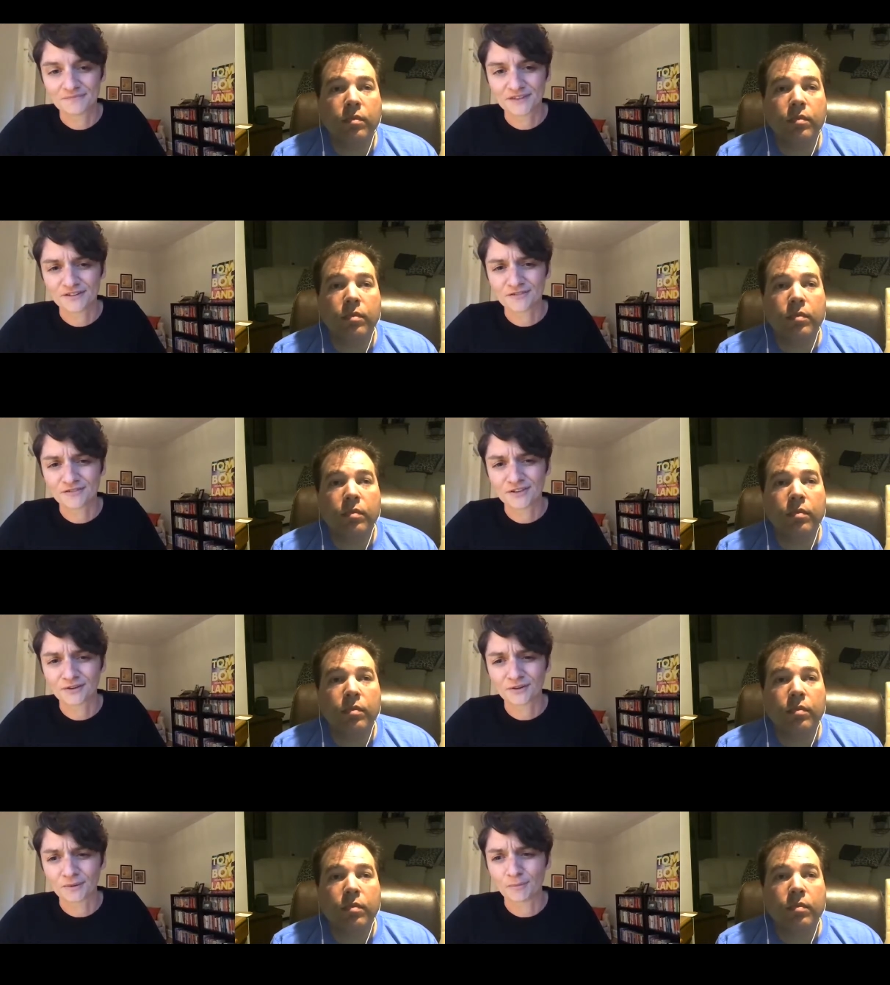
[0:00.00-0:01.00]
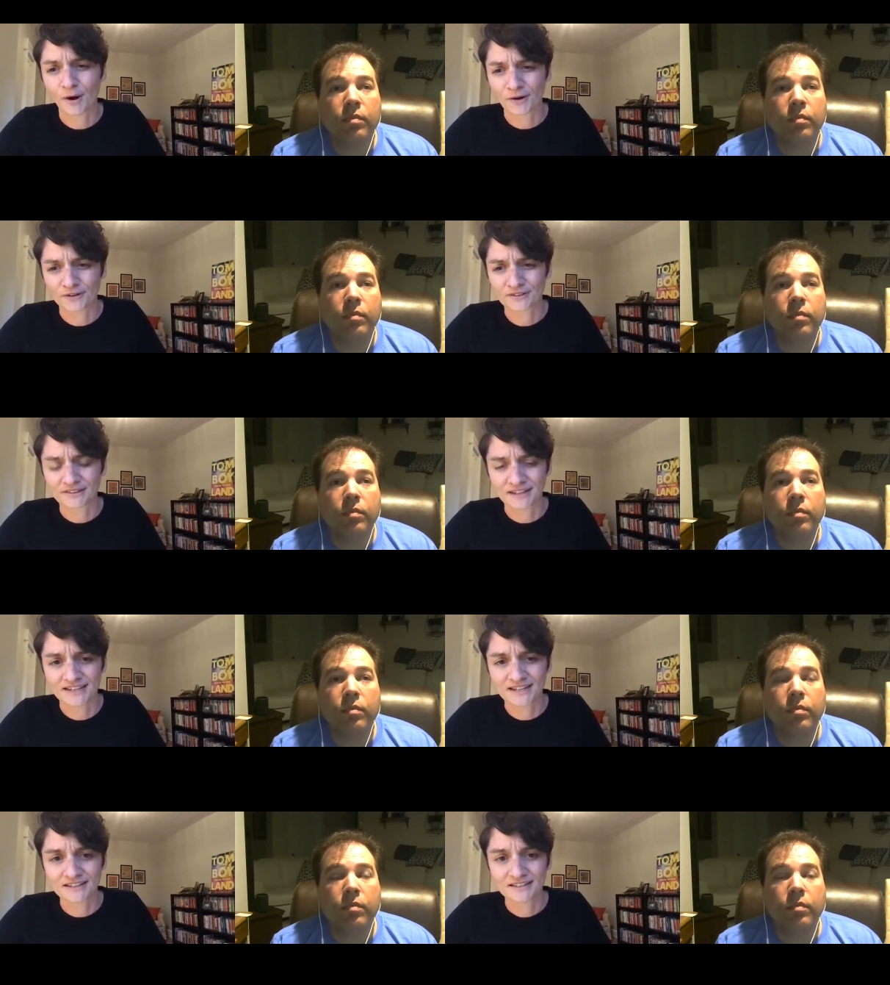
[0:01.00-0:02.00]
Speaker 1: did it feel in part
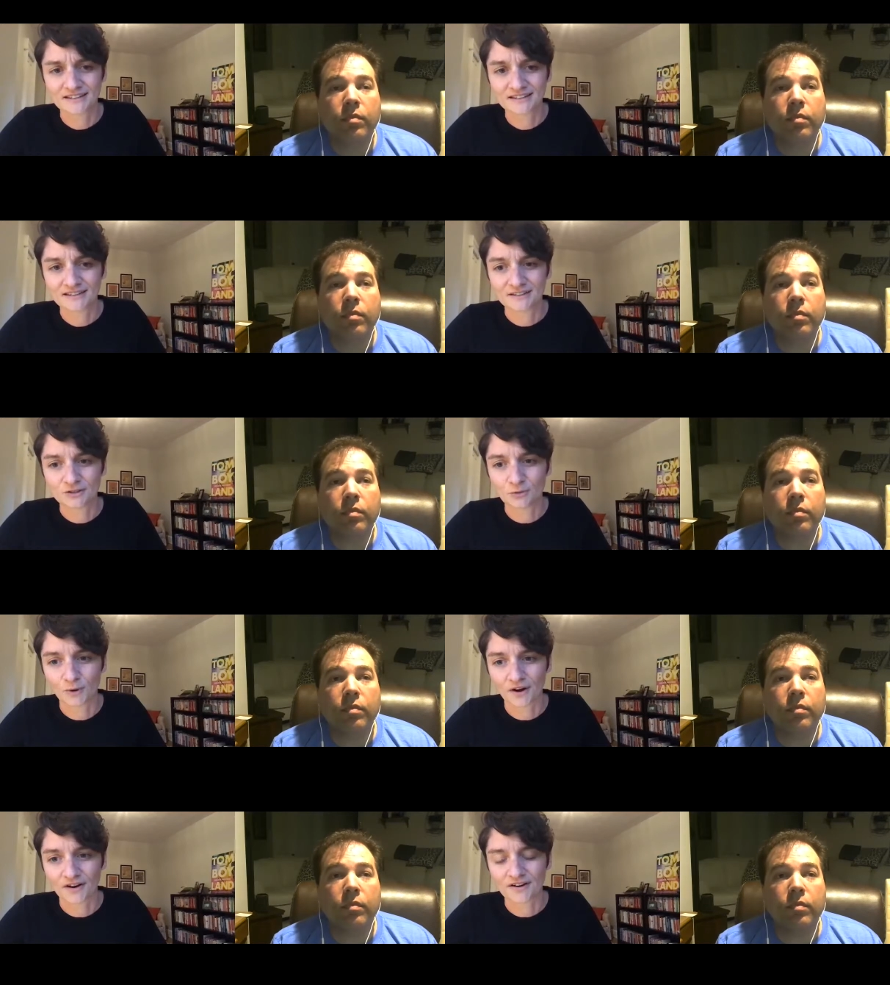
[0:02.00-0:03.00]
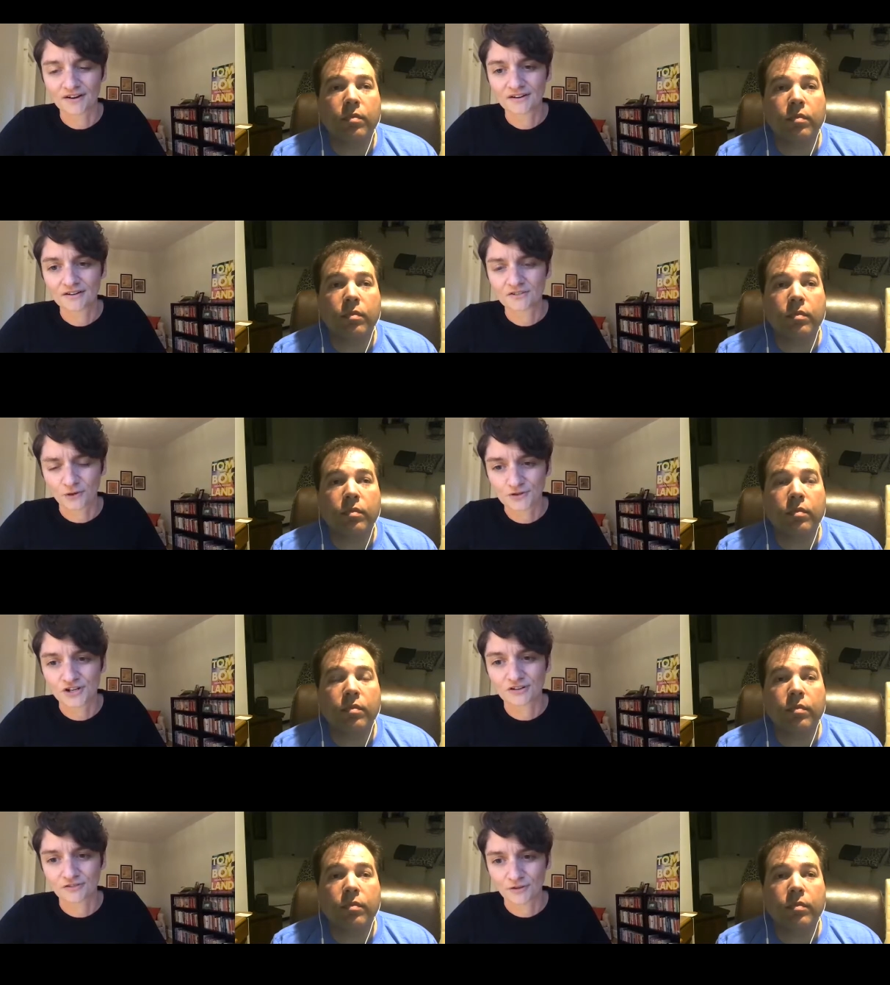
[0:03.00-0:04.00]
like you were
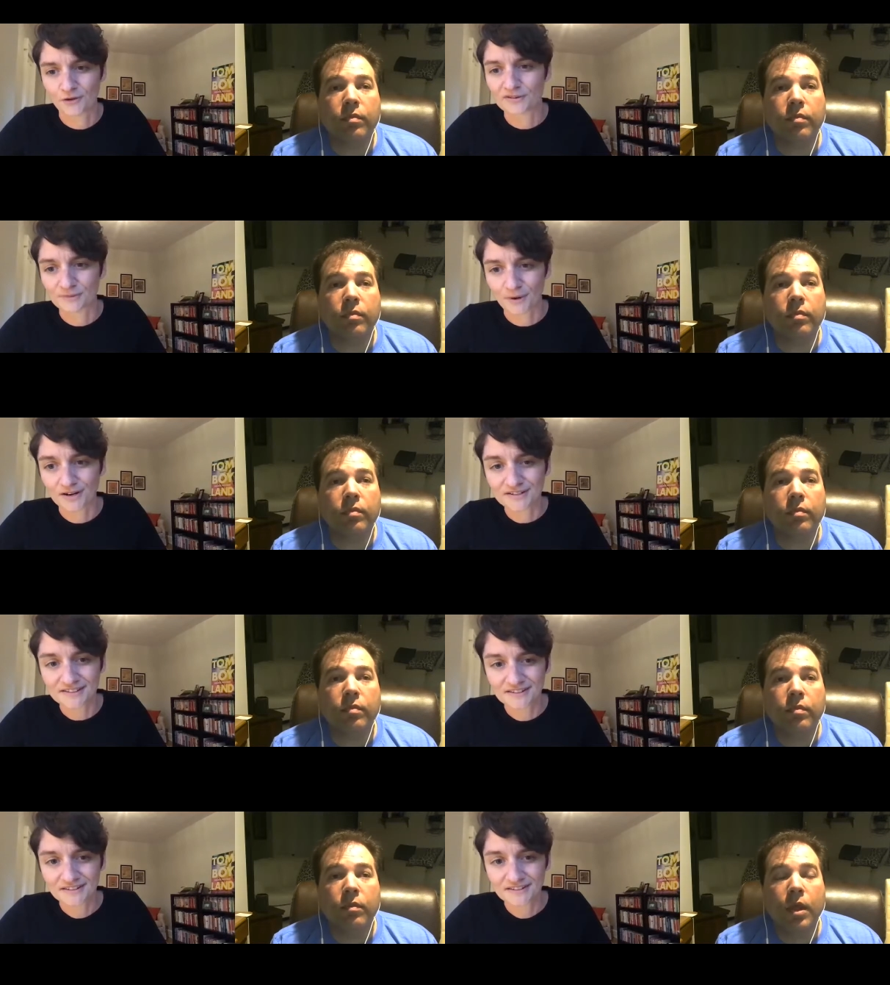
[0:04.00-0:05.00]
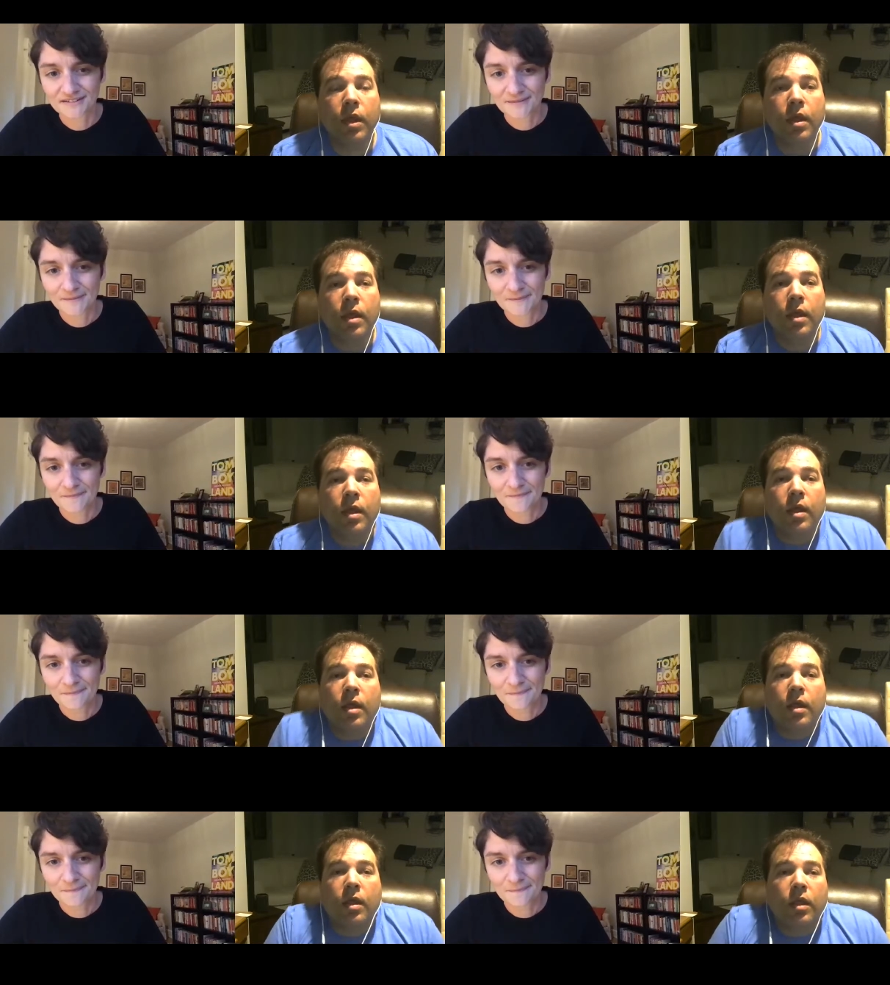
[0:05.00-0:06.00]
searching for those words?
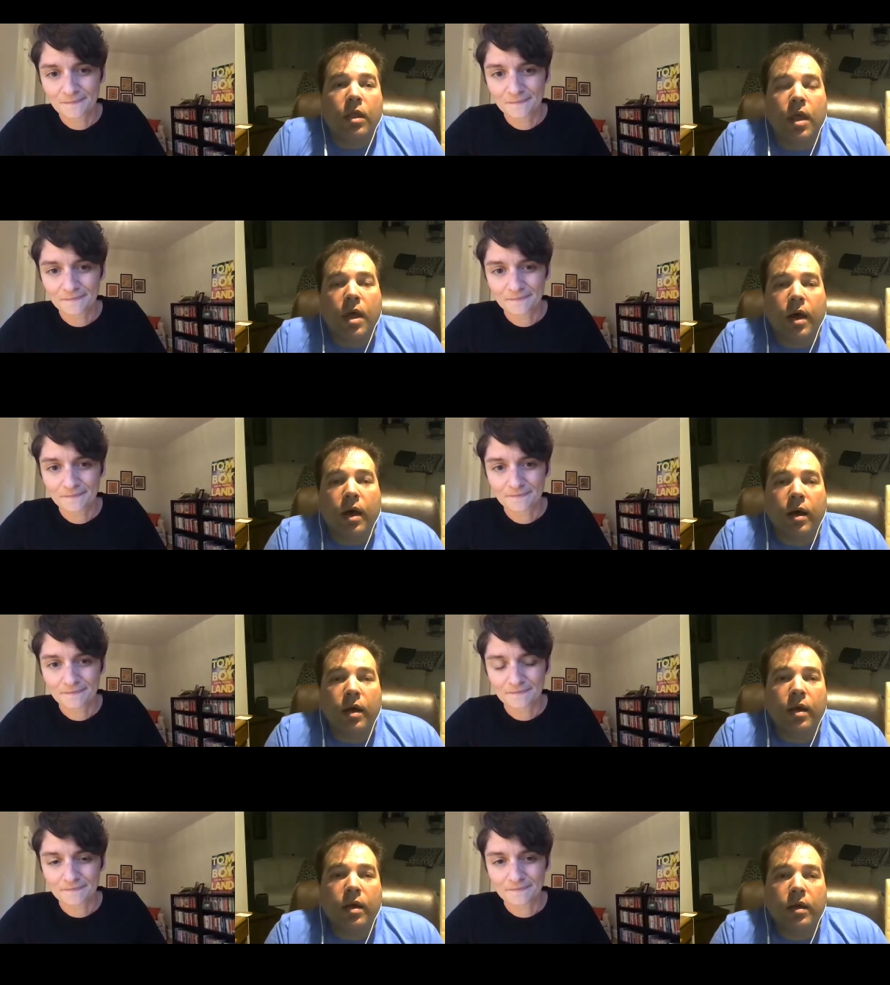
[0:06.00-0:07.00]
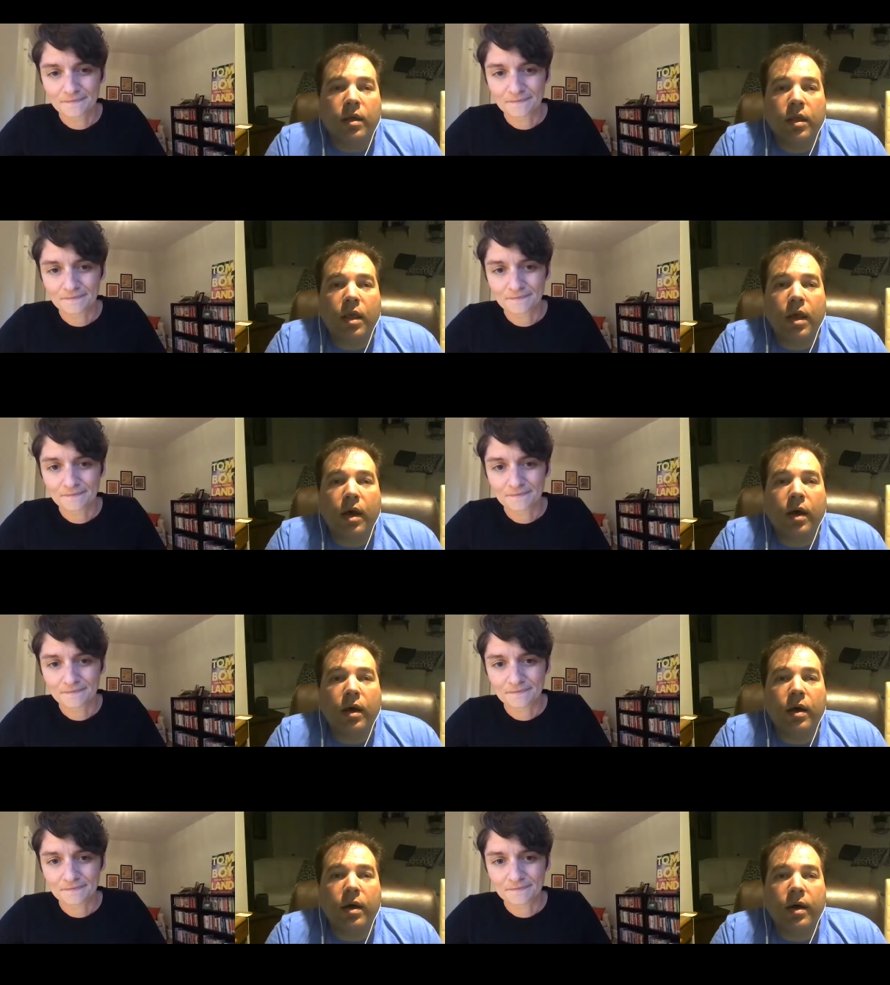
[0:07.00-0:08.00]
Speaker 2: Yeah, yeah.
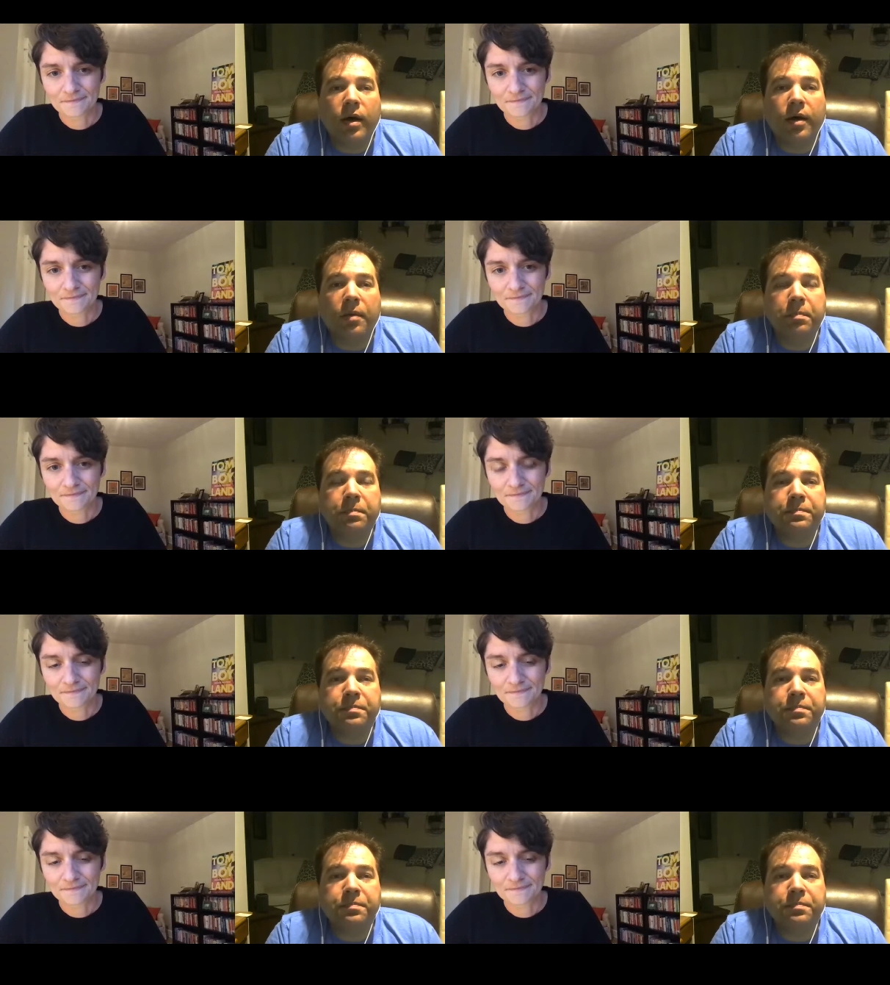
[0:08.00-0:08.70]
Um,